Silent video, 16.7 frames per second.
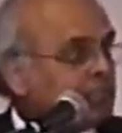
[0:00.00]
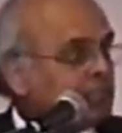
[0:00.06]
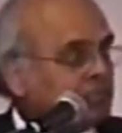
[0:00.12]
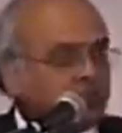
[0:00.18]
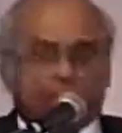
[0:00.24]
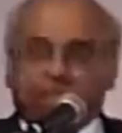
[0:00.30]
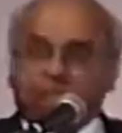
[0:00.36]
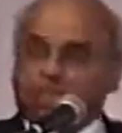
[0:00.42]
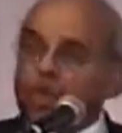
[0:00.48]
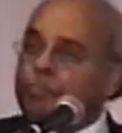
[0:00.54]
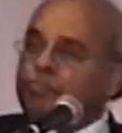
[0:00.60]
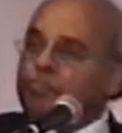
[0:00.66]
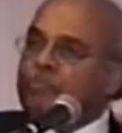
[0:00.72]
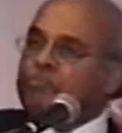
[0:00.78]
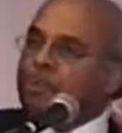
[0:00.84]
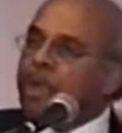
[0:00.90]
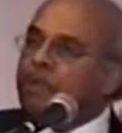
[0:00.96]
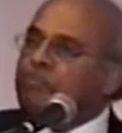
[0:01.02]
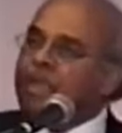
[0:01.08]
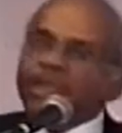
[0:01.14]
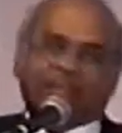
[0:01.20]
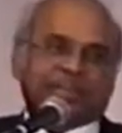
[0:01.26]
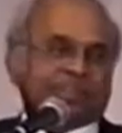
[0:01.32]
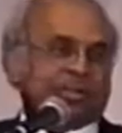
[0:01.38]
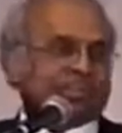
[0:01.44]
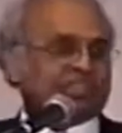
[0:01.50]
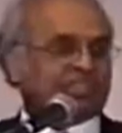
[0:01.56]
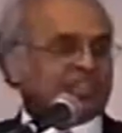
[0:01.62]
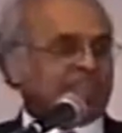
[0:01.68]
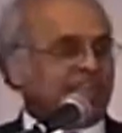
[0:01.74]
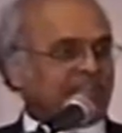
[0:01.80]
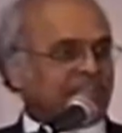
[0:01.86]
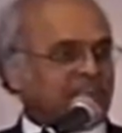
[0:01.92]
Then a group of young men got
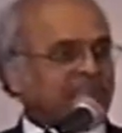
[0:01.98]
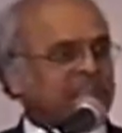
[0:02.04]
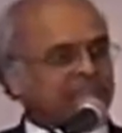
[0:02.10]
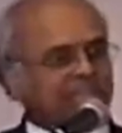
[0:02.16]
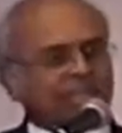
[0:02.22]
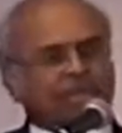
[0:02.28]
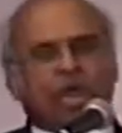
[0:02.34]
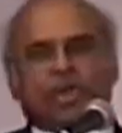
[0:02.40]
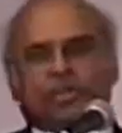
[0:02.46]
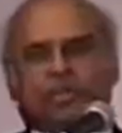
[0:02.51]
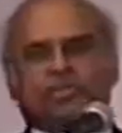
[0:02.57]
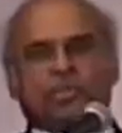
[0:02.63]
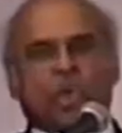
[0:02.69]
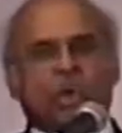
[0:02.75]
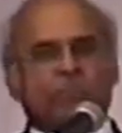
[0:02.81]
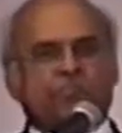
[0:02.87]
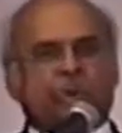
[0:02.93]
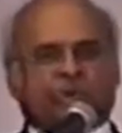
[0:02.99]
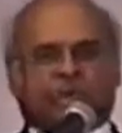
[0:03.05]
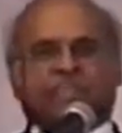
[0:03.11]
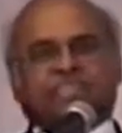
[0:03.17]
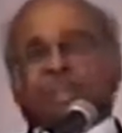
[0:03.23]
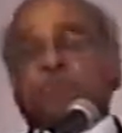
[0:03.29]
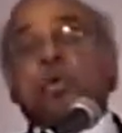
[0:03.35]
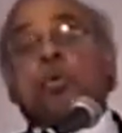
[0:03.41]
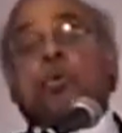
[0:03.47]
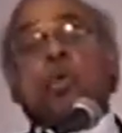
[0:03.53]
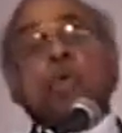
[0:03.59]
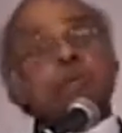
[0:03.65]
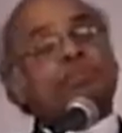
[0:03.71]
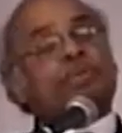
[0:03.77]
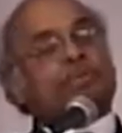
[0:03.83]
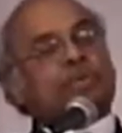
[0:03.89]
together. They got a rowboat and said,
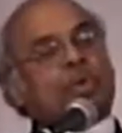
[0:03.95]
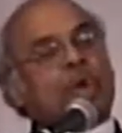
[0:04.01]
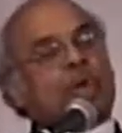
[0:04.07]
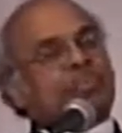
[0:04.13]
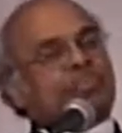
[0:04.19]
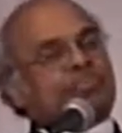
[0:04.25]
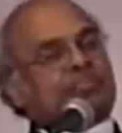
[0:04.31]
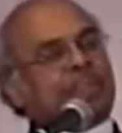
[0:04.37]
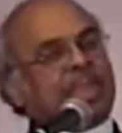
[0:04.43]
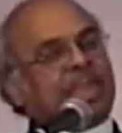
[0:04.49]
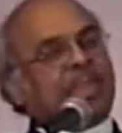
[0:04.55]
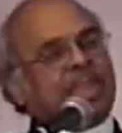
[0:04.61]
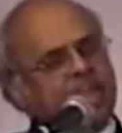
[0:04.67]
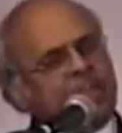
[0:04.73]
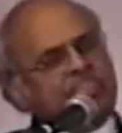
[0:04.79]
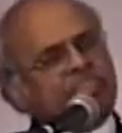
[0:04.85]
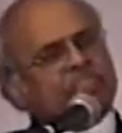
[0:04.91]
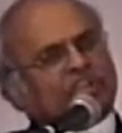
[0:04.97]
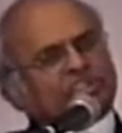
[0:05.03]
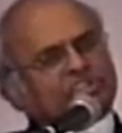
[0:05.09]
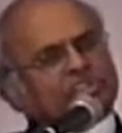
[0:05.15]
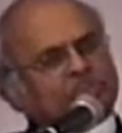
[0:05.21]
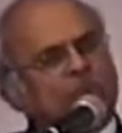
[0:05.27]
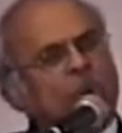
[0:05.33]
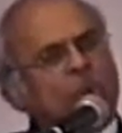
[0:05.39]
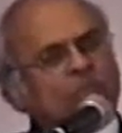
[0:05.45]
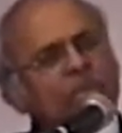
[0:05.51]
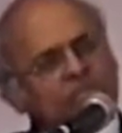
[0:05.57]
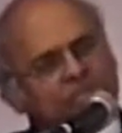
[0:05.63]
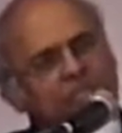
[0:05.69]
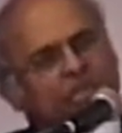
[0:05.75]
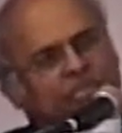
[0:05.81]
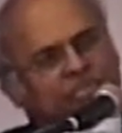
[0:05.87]
we will go out there in the storm.
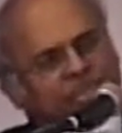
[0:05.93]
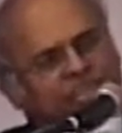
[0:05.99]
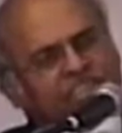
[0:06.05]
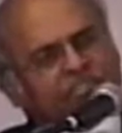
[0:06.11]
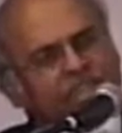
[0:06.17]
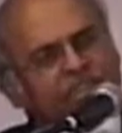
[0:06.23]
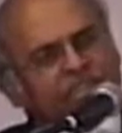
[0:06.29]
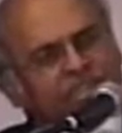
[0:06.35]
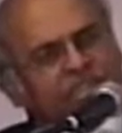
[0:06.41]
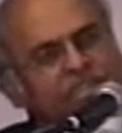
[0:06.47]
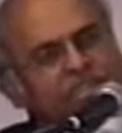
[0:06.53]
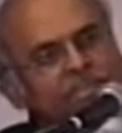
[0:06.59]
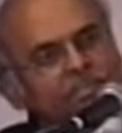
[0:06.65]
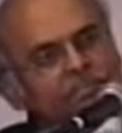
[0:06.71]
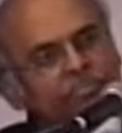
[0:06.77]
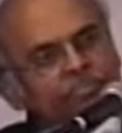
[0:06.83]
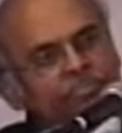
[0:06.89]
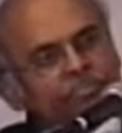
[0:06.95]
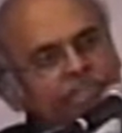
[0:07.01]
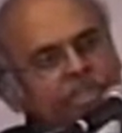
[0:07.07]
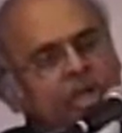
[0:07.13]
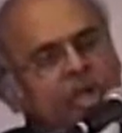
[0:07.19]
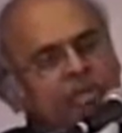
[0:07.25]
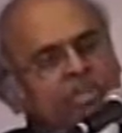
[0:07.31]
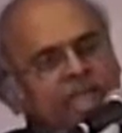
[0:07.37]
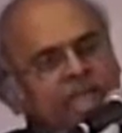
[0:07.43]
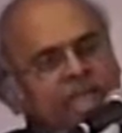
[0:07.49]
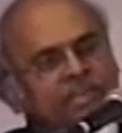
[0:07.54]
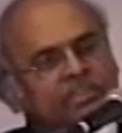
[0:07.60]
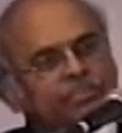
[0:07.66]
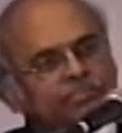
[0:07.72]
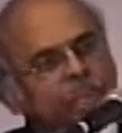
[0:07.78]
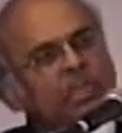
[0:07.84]
We will go there
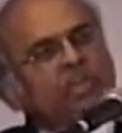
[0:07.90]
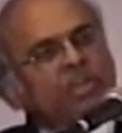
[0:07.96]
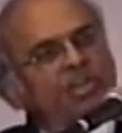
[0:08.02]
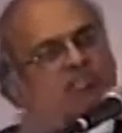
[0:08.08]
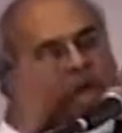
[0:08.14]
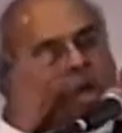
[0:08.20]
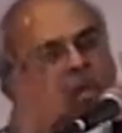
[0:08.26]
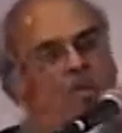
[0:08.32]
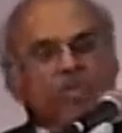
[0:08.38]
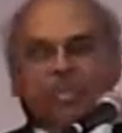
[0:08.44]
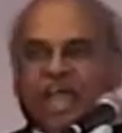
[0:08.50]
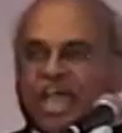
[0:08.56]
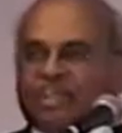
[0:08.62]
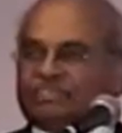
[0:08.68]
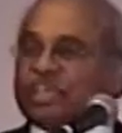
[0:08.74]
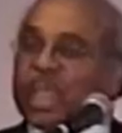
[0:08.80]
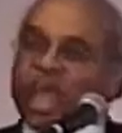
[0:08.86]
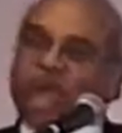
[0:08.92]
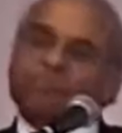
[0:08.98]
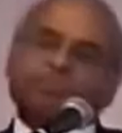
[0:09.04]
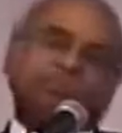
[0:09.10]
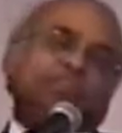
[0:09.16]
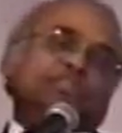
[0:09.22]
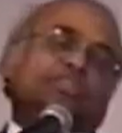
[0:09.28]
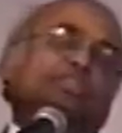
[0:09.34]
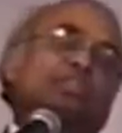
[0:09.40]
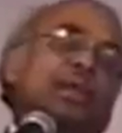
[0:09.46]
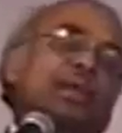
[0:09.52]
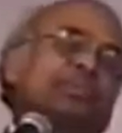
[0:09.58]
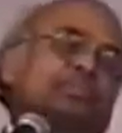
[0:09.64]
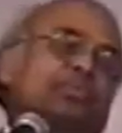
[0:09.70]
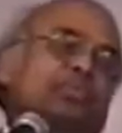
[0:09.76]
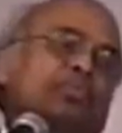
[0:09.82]
at the peril of our own lives, and we will
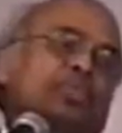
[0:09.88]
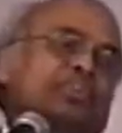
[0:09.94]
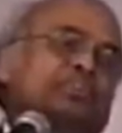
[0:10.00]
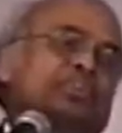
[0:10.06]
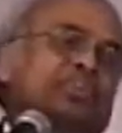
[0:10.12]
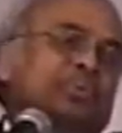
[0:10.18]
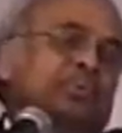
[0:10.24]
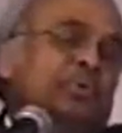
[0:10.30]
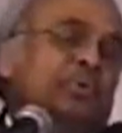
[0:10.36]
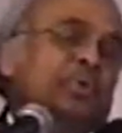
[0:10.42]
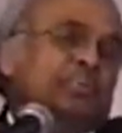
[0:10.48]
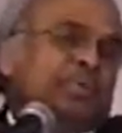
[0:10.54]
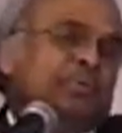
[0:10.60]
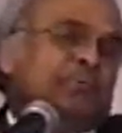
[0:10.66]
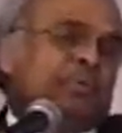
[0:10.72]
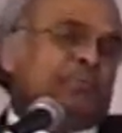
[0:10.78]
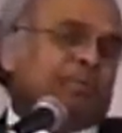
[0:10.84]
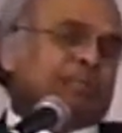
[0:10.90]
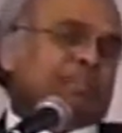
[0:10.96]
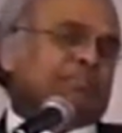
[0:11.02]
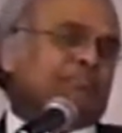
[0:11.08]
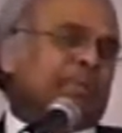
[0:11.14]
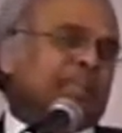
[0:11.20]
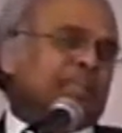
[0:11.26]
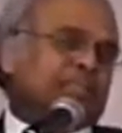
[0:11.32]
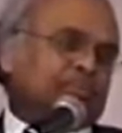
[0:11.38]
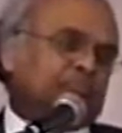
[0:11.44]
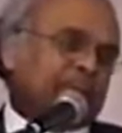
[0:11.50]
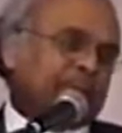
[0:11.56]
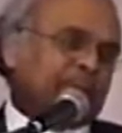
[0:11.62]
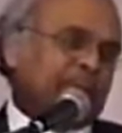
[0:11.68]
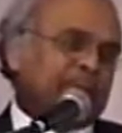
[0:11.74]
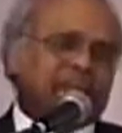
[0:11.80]
try to rescue the people, as many as
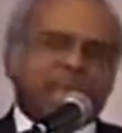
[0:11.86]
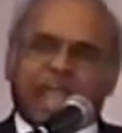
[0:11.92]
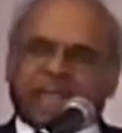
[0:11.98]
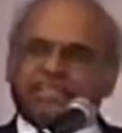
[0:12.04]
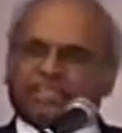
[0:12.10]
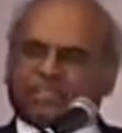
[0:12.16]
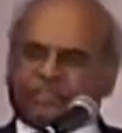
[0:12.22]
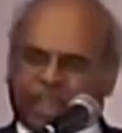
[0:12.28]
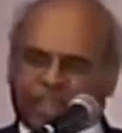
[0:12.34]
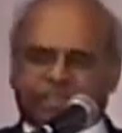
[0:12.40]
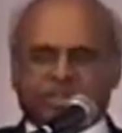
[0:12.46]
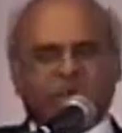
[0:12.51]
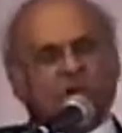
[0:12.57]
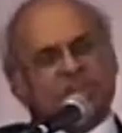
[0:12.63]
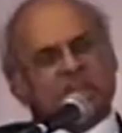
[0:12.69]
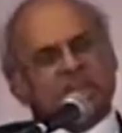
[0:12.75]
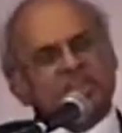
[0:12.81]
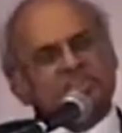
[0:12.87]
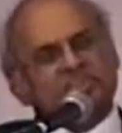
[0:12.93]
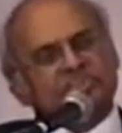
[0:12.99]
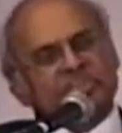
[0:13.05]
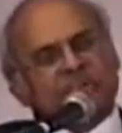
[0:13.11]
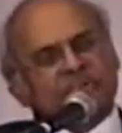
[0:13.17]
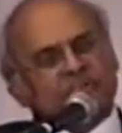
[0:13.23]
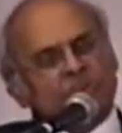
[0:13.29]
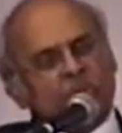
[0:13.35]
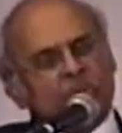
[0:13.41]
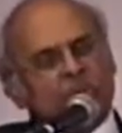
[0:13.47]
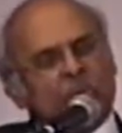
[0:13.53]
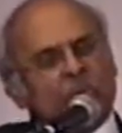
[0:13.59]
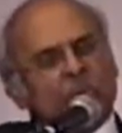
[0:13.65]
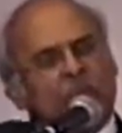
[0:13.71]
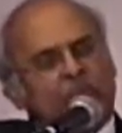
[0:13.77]
we can. And so they got into that
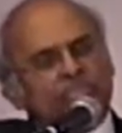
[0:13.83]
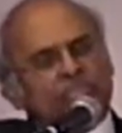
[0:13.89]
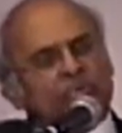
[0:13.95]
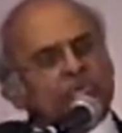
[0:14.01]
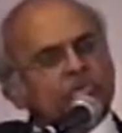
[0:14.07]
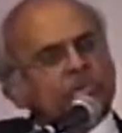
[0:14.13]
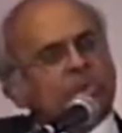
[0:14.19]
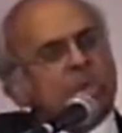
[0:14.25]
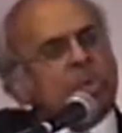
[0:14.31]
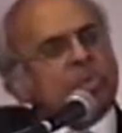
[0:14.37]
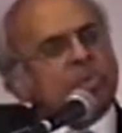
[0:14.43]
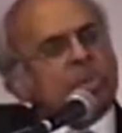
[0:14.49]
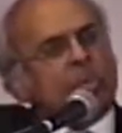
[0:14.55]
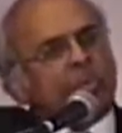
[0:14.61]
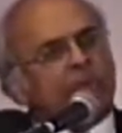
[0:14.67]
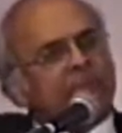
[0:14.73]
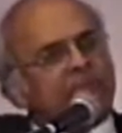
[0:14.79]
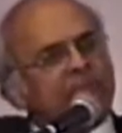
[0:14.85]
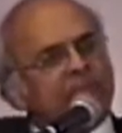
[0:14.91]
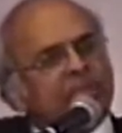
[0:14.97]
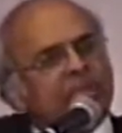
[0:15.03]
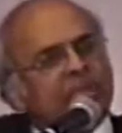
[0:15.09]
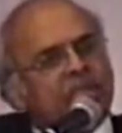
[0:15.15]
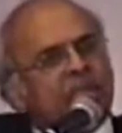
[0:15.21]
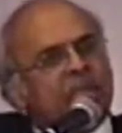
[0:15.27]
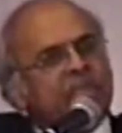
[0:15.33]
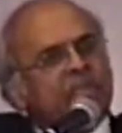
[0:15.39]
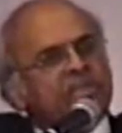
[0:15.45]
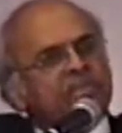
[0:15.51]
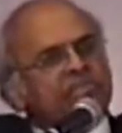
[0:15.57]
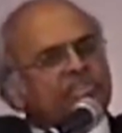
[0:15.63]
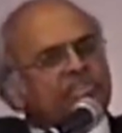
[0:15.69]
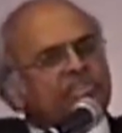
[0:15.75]
rowboat and they rowed away
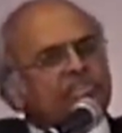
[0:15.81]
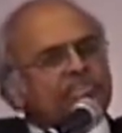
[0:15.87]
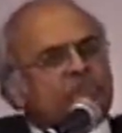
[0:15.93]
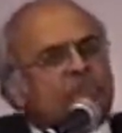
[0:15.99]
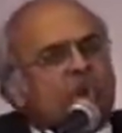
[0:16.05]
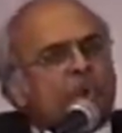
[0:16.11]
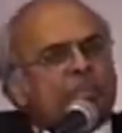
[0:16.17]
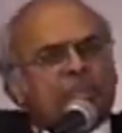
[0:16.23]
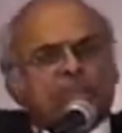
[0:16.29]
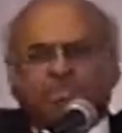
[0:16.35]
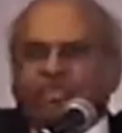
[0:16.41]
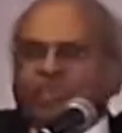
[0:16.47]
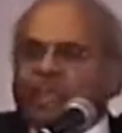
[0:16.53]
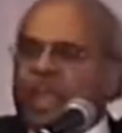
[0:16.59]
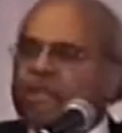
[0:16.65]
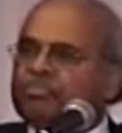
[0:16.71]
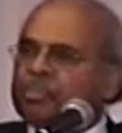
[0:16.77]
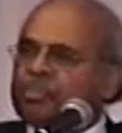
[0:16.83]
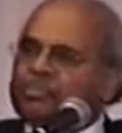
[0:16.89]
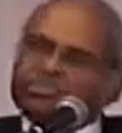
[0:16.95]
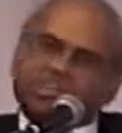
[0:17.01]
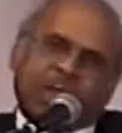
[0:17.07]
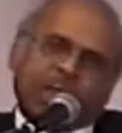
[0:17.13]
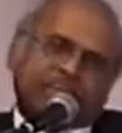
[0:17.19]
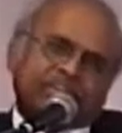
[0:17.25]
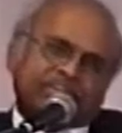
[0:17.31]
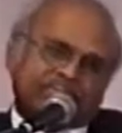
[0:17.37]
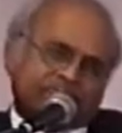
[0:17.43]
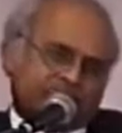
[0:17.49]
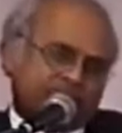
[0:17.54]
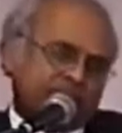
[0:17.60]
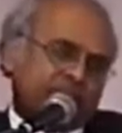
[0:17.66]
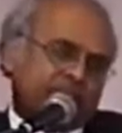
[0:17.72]
into the storm, into the gathering
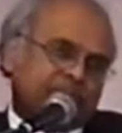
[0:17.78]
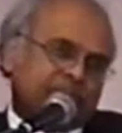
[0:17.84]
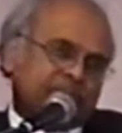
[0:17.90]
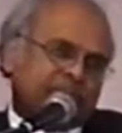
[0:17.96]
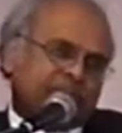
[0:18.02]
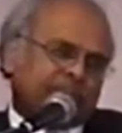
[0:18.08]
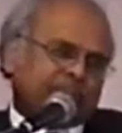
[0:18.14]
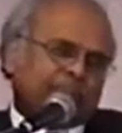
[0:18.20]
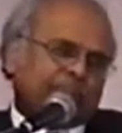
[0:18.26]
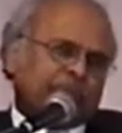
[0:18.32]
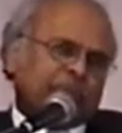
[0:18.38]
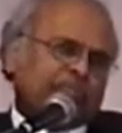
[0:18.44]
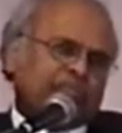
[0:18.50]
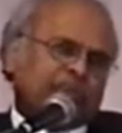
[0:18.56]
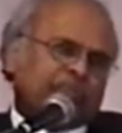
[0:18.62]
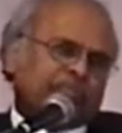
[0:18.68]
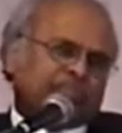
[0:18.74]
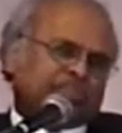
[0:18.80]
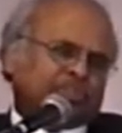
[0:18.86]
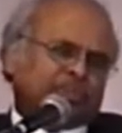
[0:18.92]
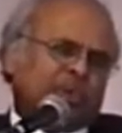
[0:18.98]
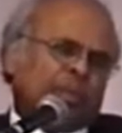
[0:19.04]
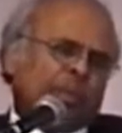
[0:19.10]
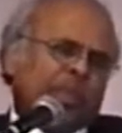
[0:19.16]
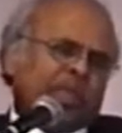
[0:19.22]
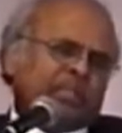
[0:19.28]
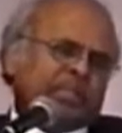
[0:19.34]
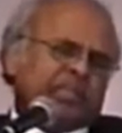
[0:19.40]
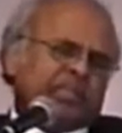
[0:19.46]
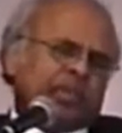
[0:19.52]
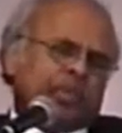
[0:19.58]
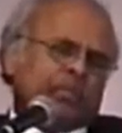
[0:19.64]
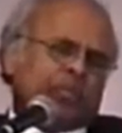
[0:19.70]
darkness. And the people on the shore
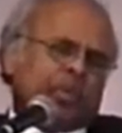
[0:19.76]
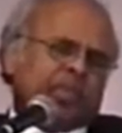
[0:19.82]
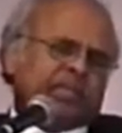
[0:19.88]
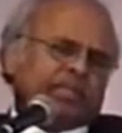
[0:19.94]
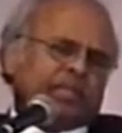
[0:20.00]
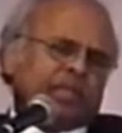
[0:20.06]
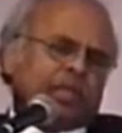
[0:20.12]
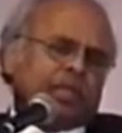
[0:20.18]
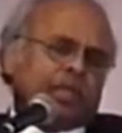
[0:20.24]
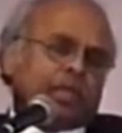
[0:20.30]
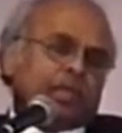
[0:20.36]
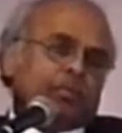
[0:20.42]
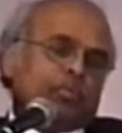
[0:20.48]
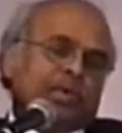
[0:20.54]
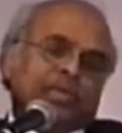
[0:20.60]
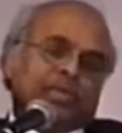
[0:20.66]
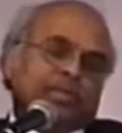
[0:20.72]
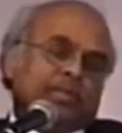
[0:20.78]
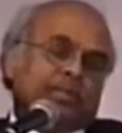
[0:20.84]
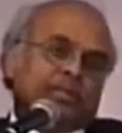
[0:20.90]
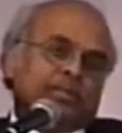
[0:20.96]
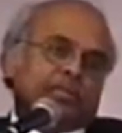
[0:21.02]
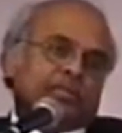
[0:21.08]
waited and waited and waited.